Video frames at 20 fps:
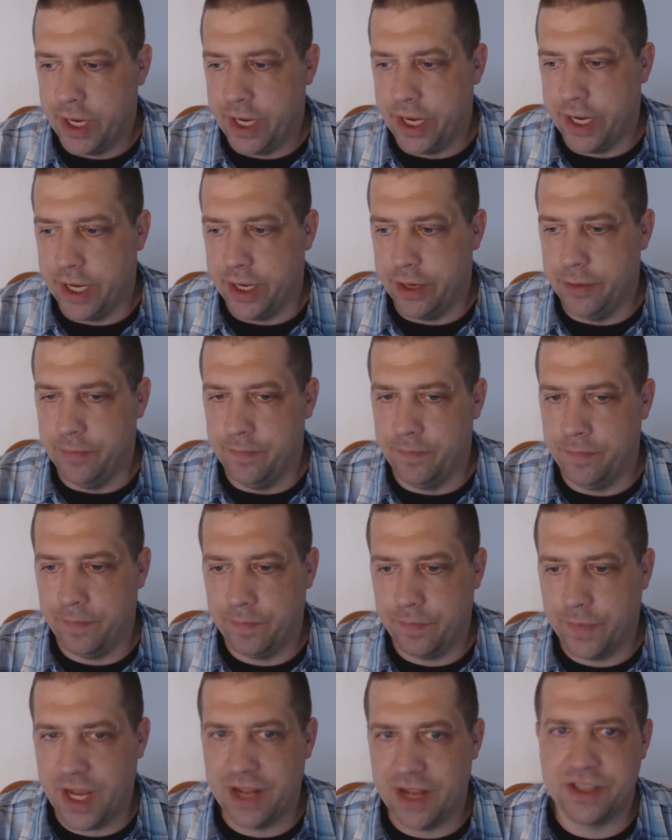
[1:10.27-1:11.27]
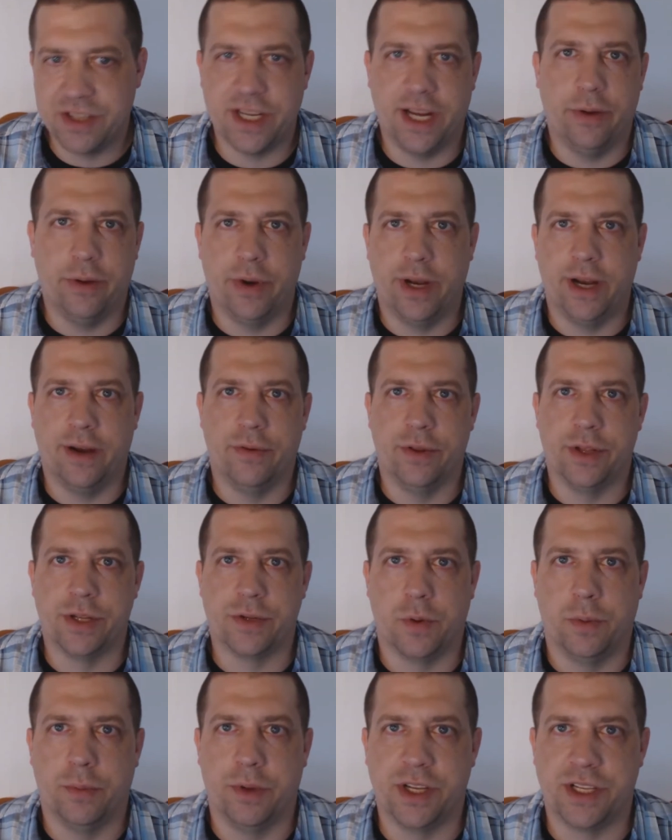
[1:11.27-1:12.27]
And outside of whatever
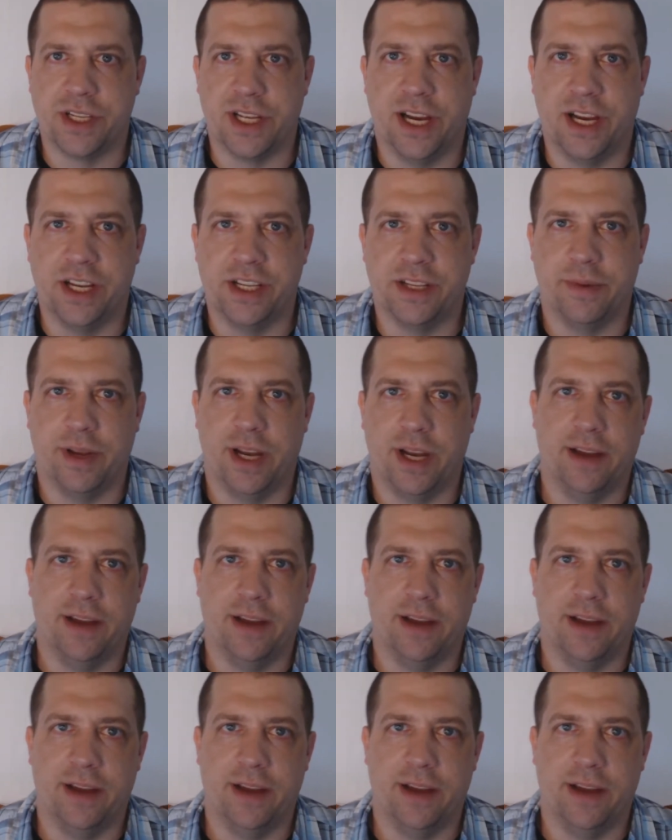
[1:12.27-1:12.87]
this woman decides,